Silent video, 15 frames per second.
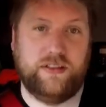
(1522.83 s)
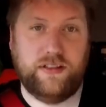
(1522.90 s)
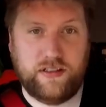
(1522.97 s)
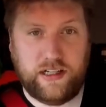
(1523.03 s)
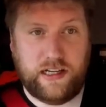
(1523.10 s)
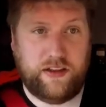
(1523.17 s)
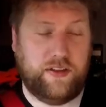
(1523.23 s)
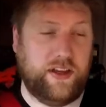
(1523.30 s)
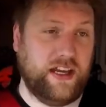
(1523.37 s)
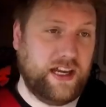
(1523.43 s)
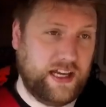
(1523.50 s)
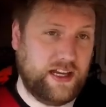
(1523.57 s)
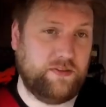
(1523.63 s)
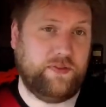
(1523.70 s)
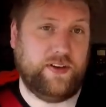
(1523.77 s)
Anything I
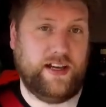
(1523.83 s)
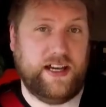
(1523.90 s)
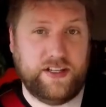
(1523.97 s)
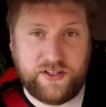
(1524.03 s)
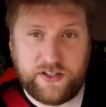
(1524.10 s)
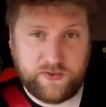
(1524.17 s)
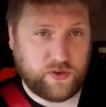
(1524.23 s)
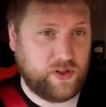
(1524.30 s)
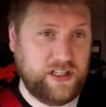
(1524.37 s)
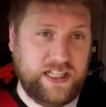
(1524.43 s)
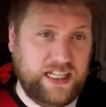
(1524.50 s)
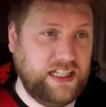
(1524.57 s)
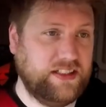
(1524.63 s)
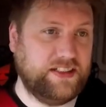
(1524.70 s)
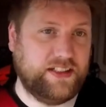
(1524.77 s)
have had, I've already
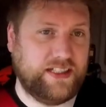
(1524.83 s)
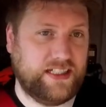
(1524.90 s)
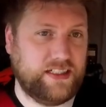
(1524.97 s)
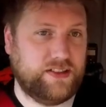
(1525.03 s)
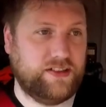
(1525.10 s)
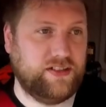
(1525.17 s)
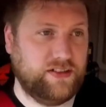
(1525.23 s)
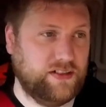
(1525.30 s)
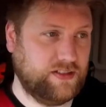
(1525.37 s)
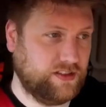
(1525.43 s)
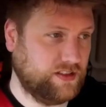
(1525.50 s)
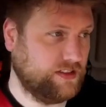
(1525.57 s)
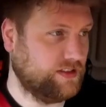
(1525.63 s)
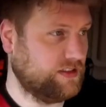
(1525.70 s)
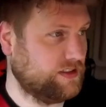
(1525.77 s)
eaten
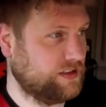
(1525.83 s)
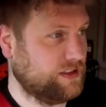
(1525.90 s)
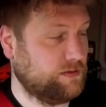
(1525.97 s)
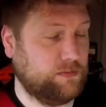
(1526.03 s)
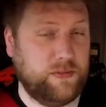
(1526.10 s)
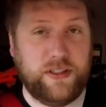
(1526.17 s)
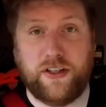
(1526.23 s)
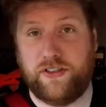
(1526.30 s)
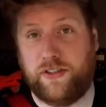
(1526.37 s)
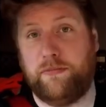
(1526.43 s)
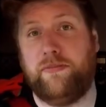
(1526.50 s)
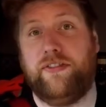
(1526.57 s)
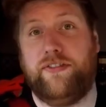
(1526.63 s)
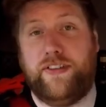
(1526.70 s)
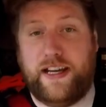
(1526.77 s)
it. Because I'm
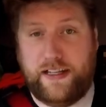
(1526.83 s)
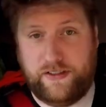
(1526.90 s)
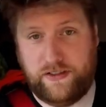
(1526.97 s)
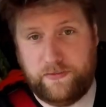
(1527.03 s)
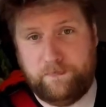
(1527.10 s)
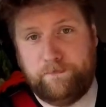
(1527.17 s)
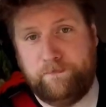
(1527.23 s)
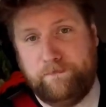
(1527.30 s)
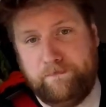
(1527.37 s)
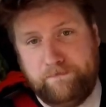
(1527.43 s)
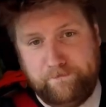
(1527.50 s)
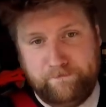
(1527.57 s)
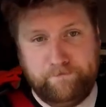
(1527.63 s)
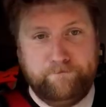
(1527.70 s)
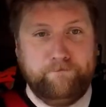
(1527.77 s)
fat.
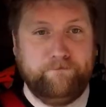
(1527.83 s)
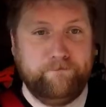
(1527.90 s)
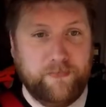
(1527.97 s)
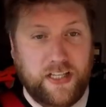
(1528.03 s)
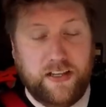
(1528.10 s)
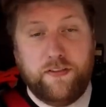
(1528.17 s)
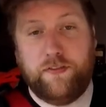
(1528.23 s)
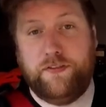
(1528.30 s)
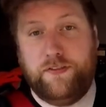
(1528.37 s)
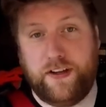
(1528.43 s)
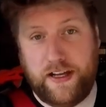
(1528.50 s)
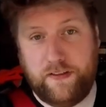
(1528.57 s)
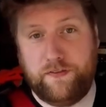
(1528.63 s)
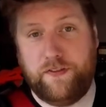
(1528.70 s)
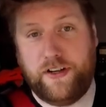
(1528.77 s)

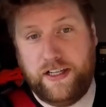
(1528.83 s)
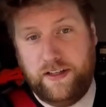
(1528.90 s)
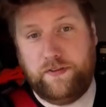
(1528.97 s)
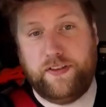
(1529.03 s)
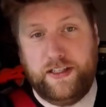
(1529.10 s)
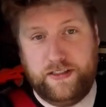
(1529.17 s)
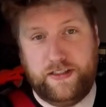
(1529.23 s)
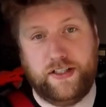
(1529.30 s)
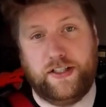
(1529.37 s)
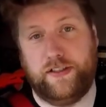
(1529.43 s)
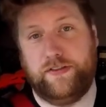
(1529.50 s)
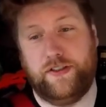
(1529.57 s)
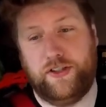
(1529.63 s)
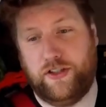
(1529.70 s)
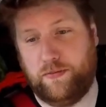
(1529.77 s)
Fat Freddy Flintoff,
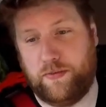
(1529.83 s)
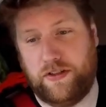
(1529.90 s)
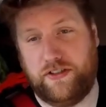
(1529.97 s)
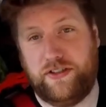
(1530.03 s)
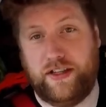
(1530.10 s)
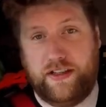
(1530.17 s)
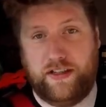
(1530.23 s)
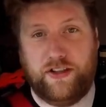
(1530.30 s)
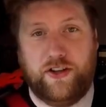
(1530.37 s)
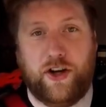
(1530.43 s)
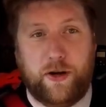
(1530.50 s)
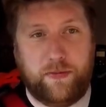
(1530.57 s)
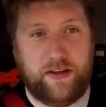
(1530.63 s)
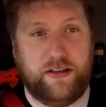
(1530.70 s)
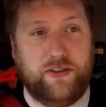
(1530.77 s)
as someone said in the
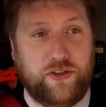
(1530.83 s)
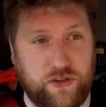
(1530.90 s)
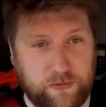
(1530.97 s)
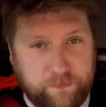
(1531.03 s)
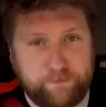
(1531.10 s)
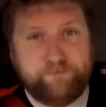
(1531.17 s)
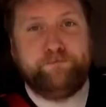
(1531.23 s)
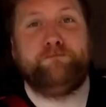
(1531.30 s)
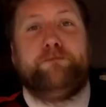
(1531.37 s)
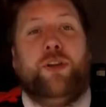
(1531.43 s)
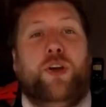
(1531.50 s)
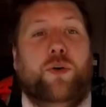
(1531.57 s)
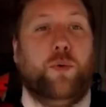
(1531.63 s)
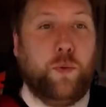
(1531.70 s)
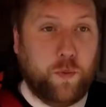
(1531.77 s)
comments.
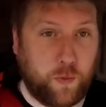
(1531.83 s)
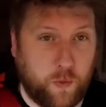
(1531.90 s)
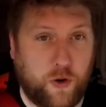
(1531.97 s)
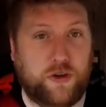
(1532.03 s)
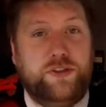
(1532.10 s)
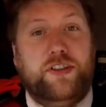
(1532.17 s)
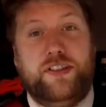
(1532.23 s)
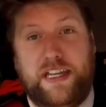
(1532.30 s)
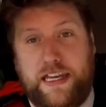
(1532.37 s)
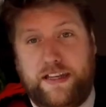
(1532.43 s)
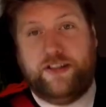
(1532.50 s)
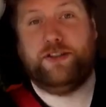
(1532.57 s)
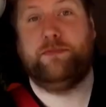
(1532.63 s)
What a dick.